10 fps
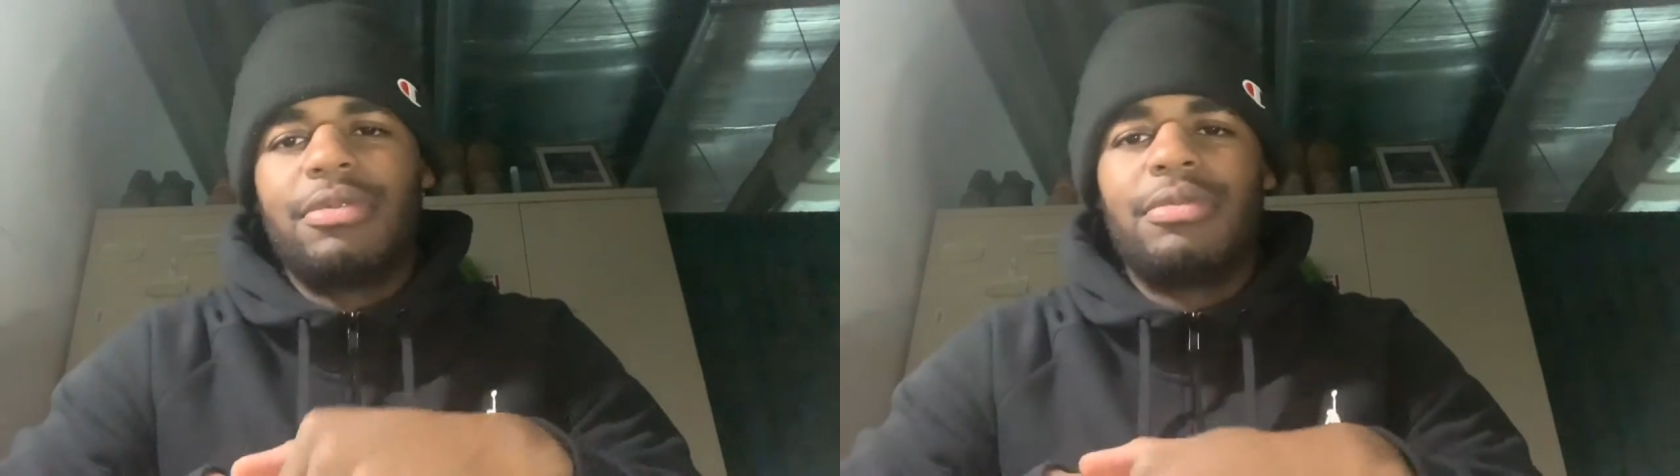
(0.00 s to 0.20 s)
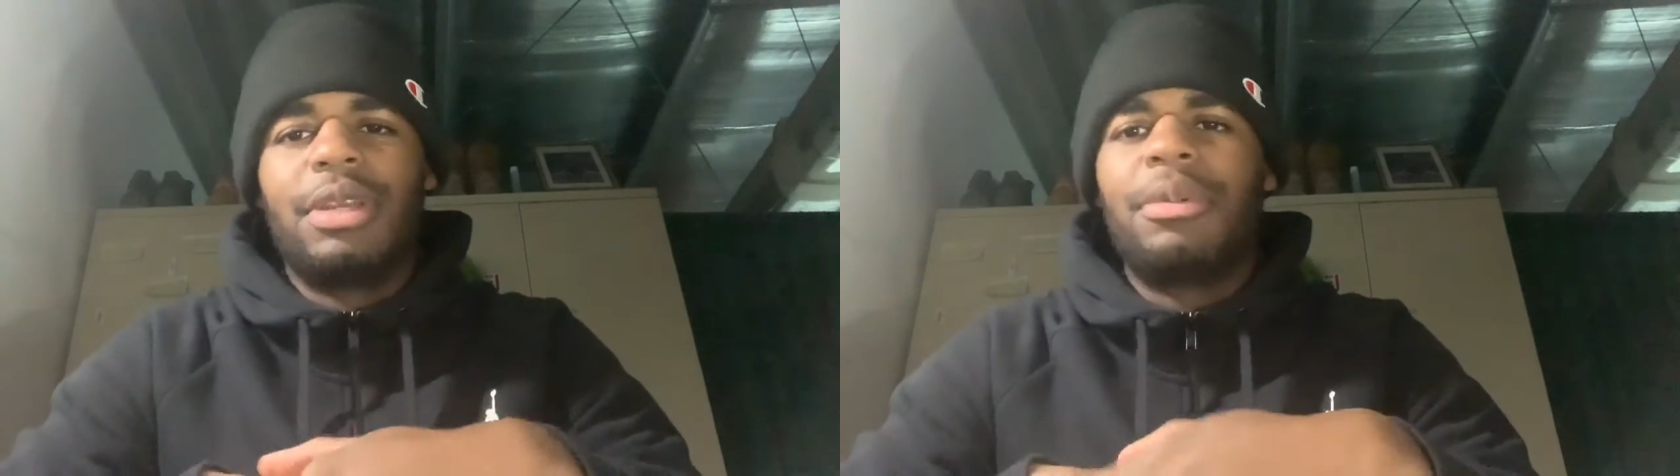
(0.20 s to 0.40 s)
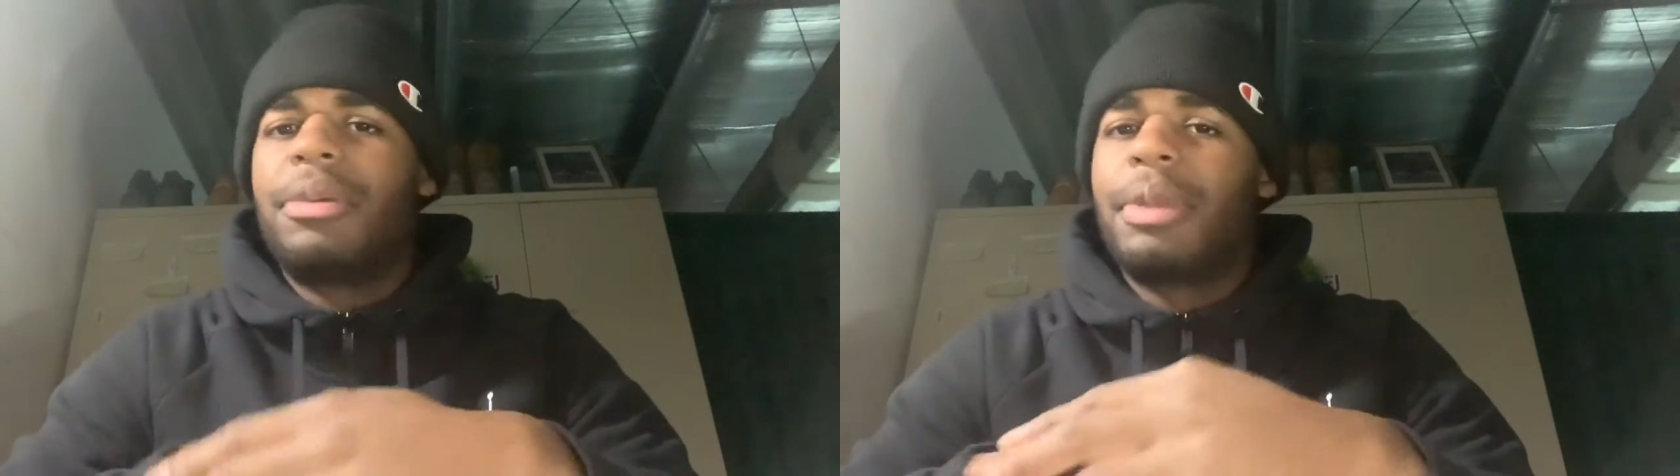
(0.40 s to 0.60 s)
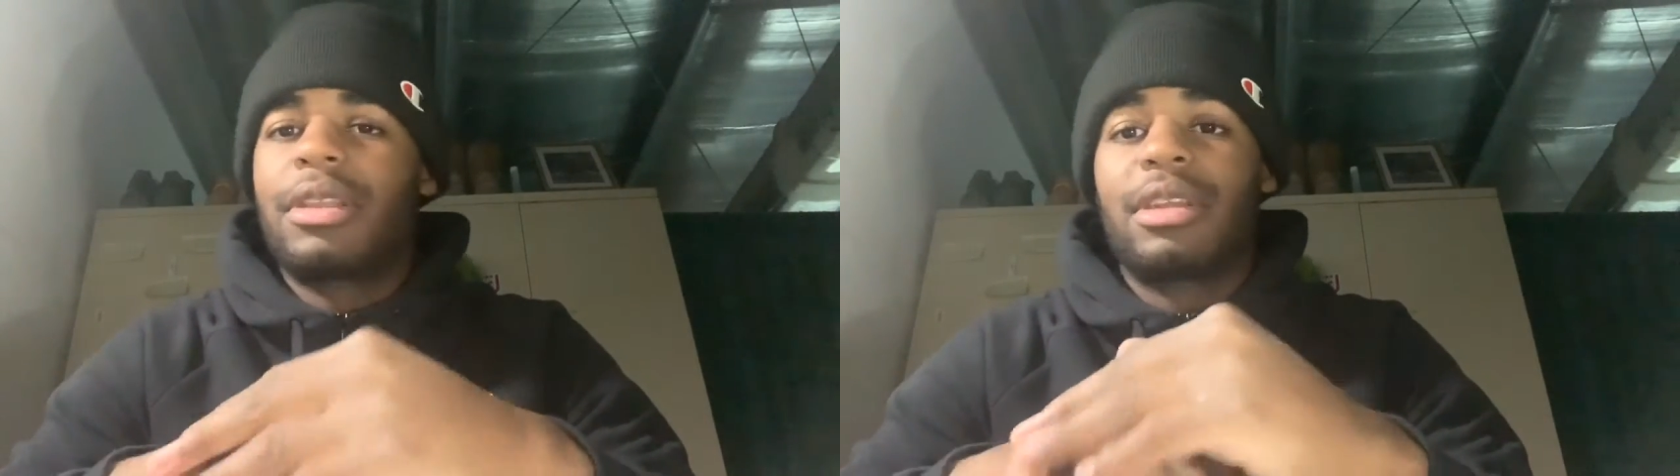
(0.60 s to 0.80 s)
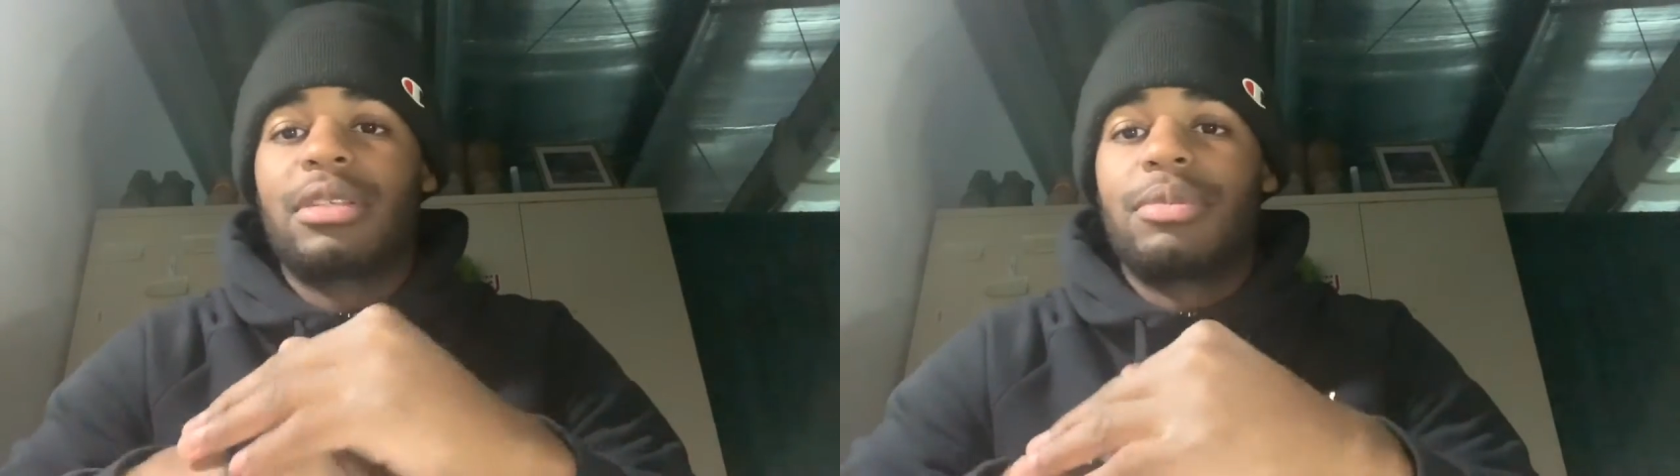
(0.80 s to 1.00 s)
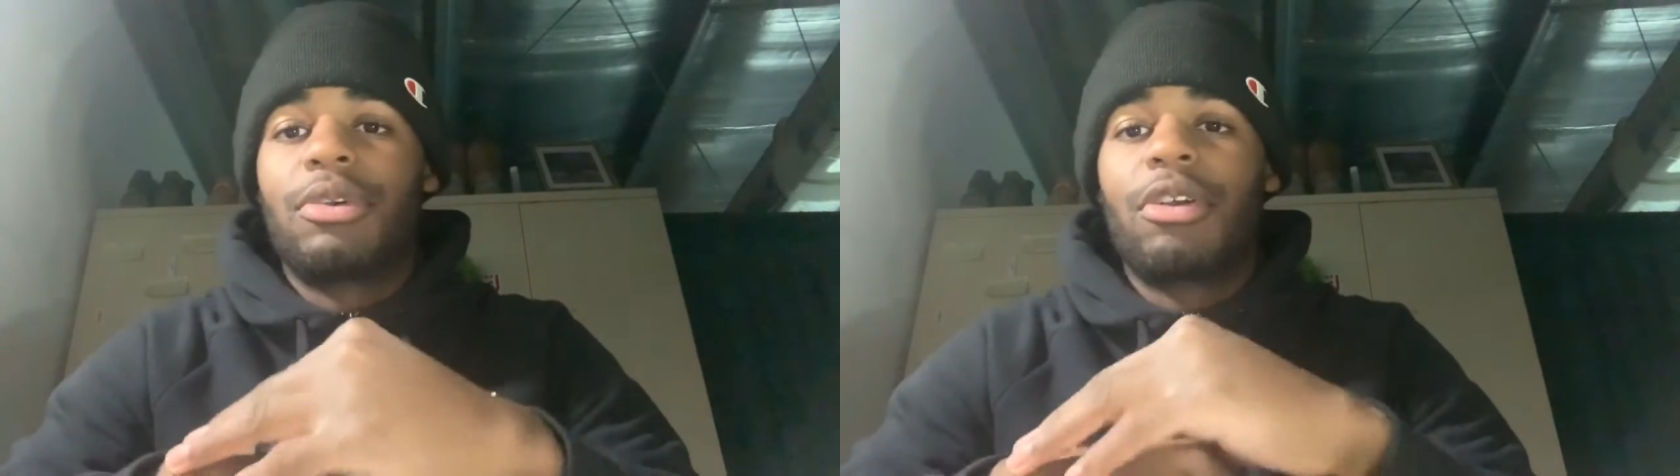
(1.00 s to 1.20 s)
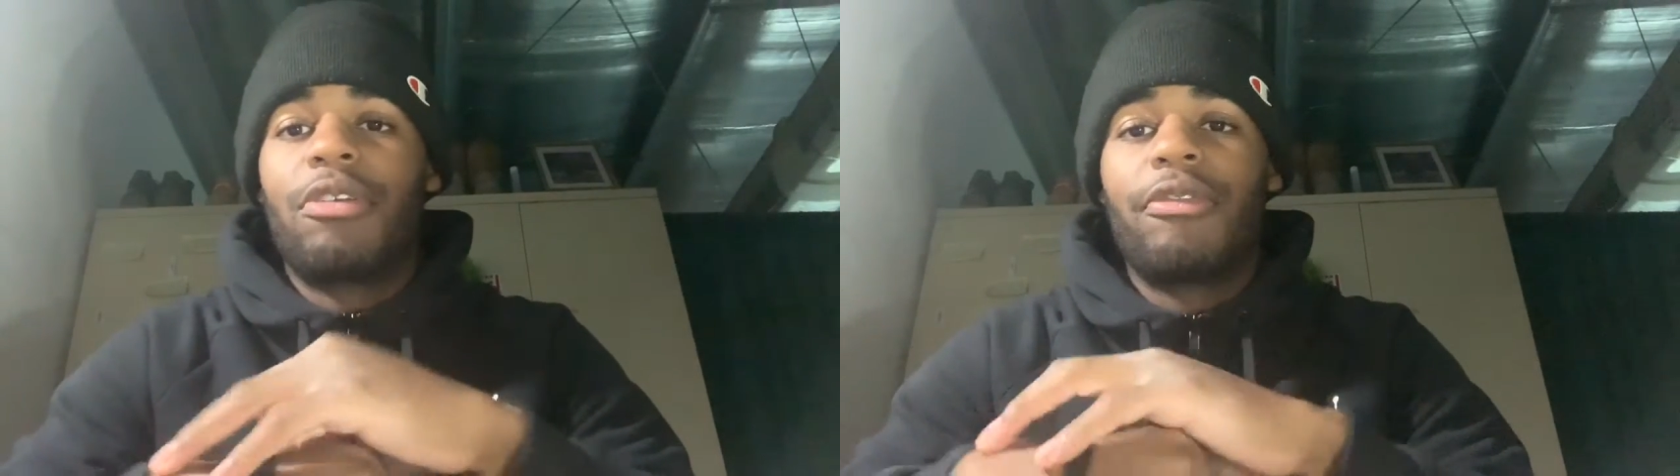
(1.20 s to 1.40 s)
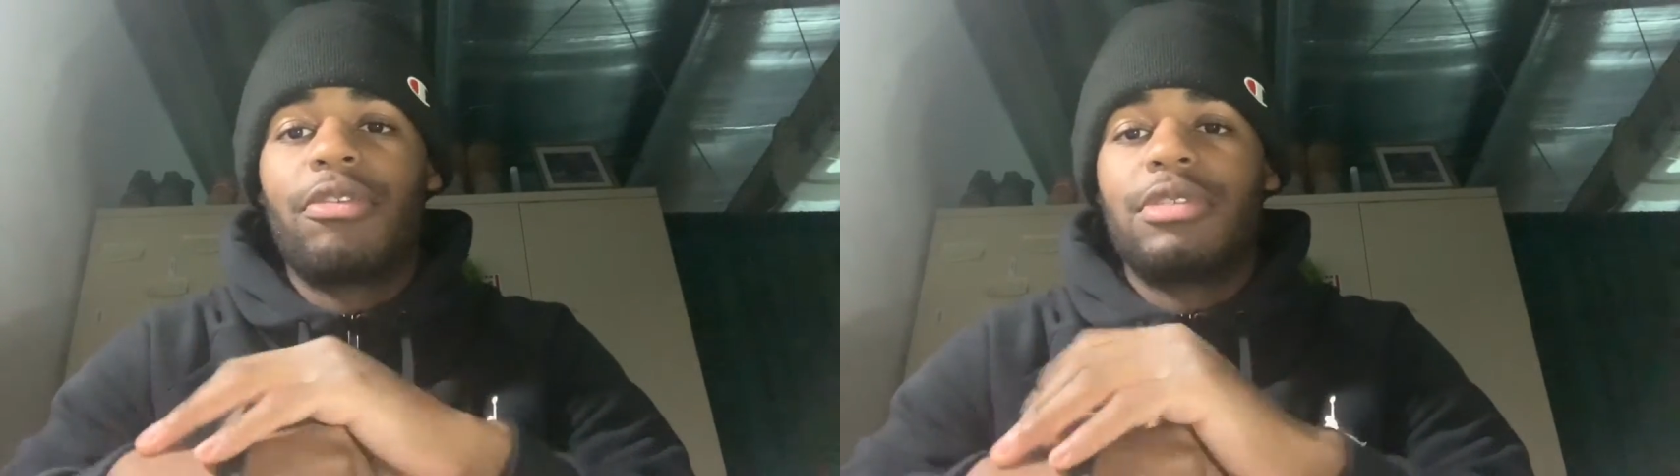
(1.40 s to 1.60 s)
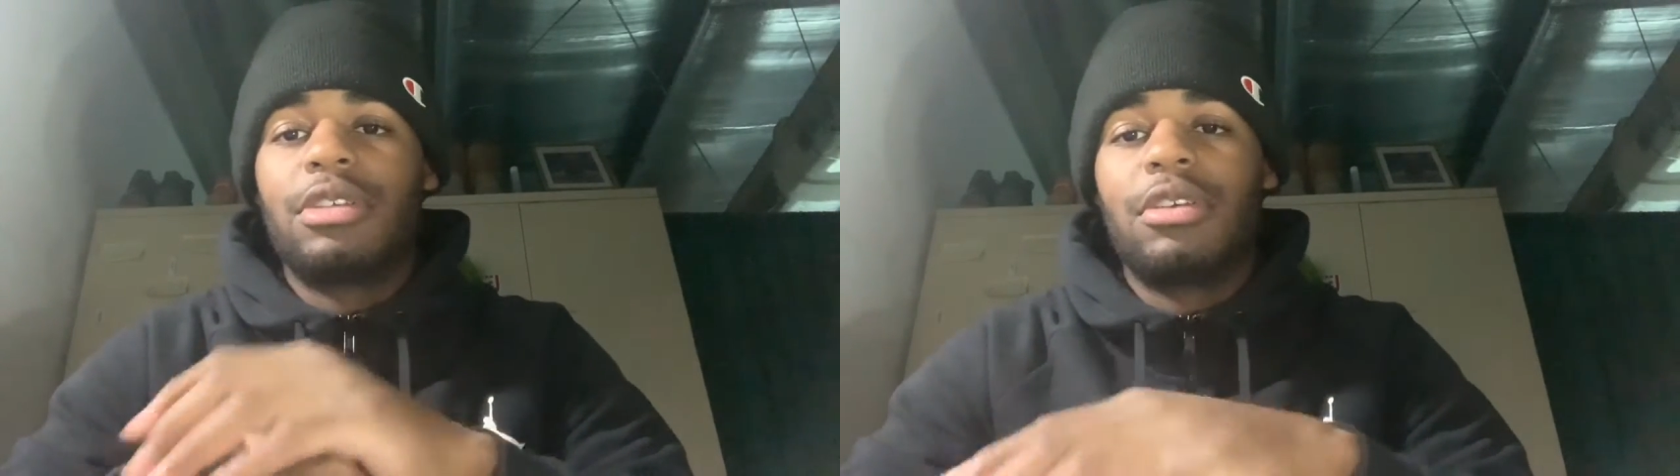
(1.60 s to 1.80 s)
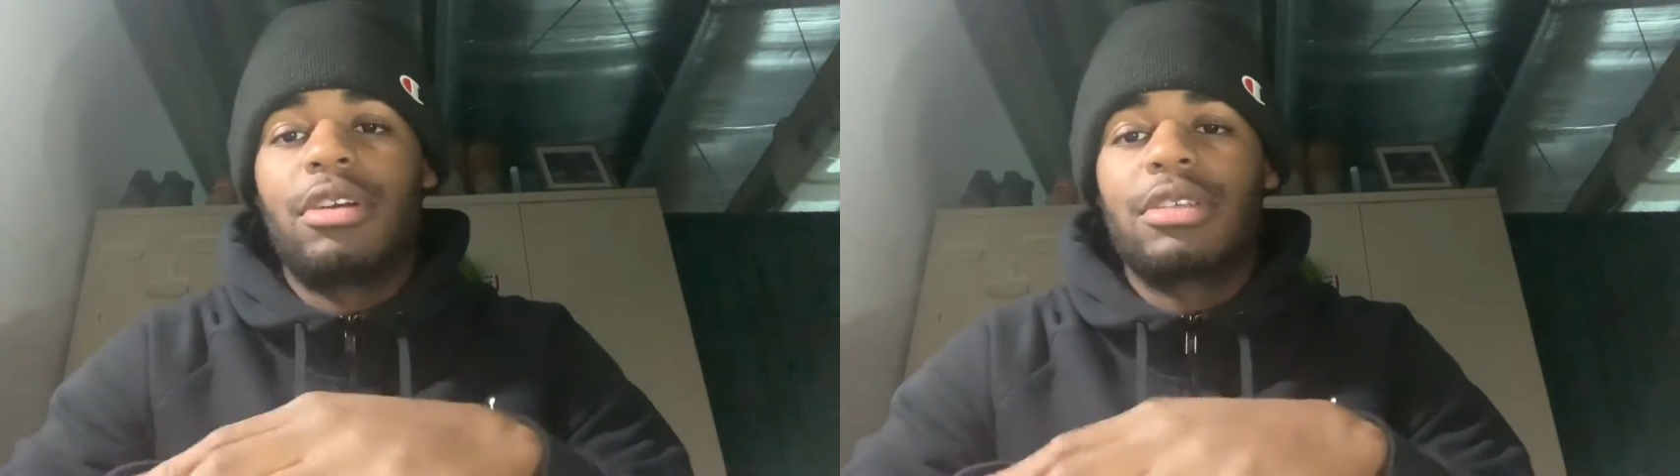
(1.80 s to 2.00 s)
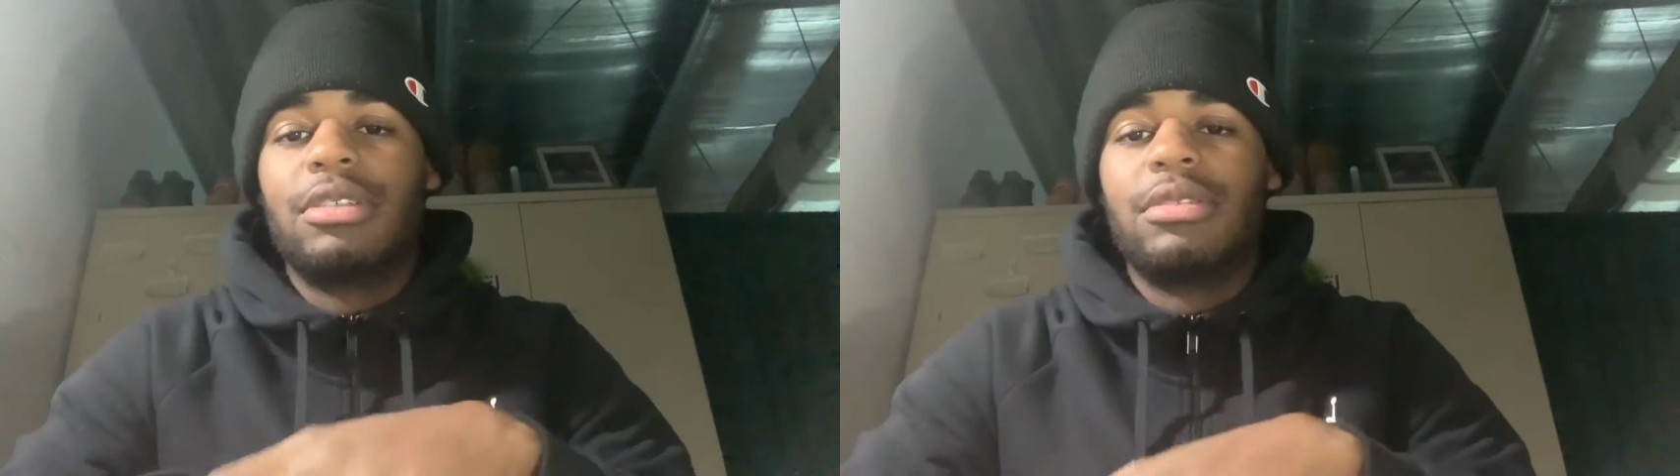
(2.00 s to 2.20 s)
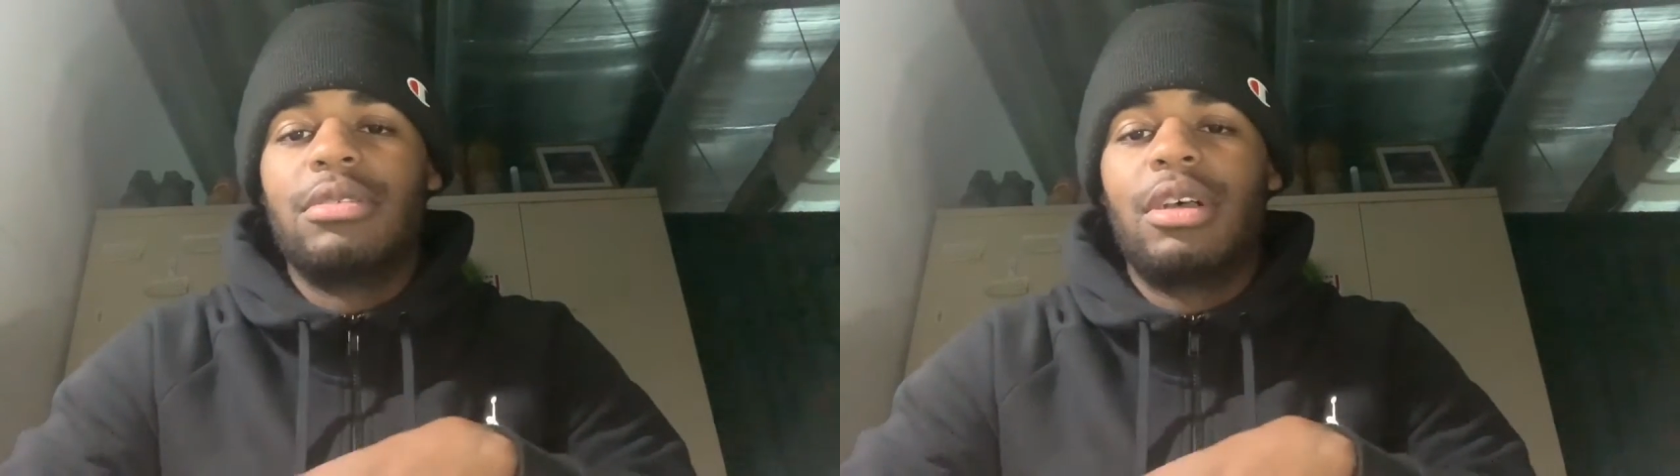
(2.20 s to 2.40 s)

Maybe I'll make that tomorrow so y'all can